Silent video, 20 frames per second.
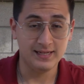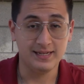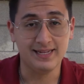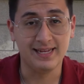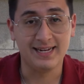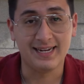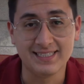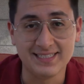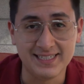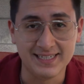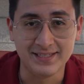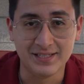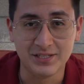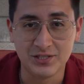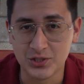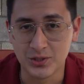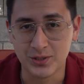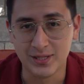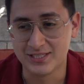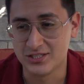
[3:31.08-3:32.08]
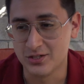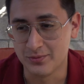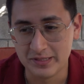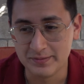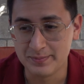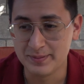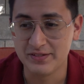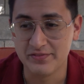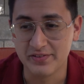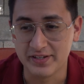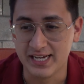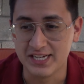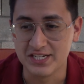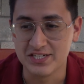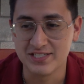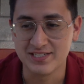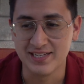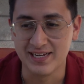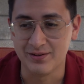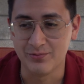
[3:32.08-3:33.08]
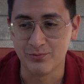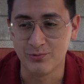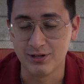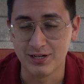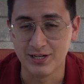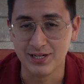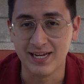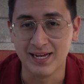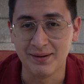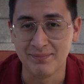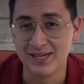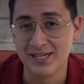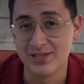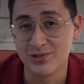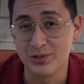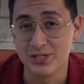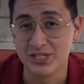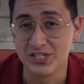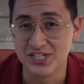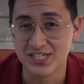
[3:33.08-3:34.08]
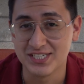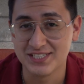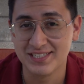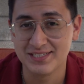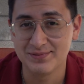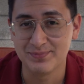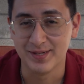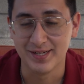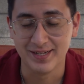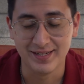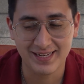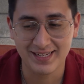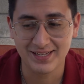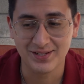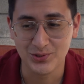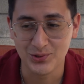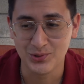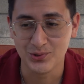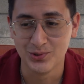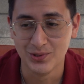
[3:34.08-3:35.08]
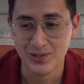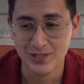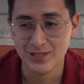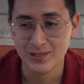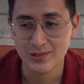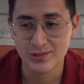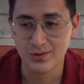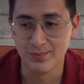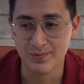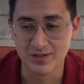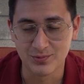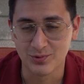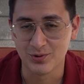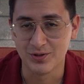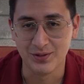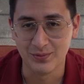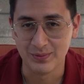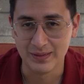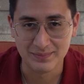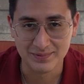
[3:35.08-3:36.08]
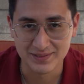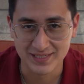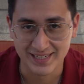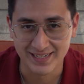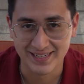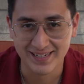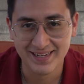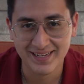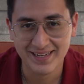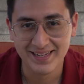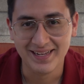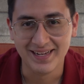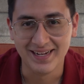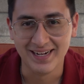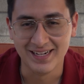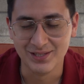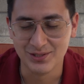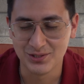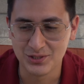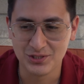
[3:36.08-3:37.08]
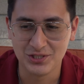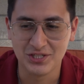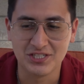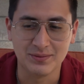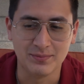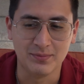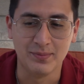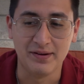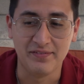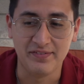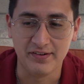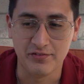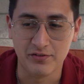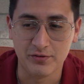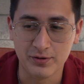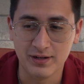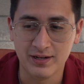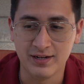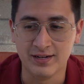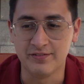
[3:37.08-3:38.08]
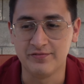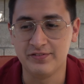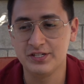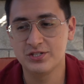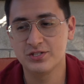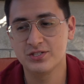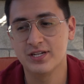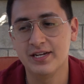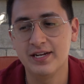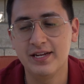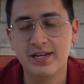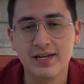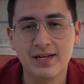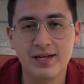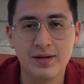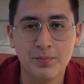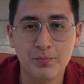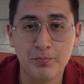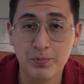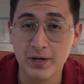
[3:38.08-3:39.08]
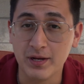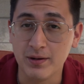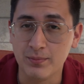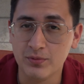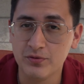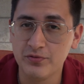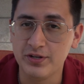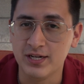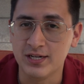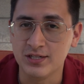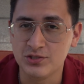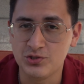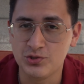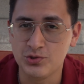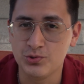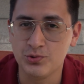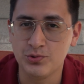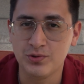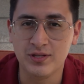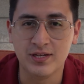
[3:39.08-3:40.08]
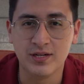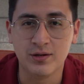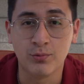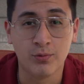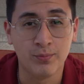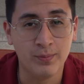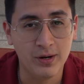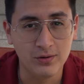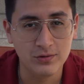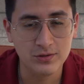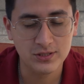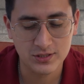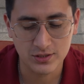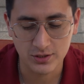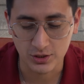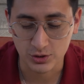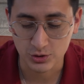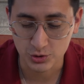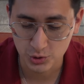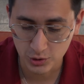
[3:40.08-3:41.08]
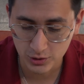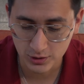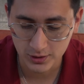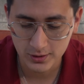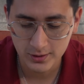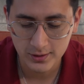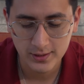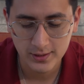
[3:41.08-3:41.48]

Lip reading: Like I said, the drone has so many specifications, I really am not doing it justice, but it can do so much more than what I'm saying. This is just some of my favorite features on it. But moving on to the remotes, the controller,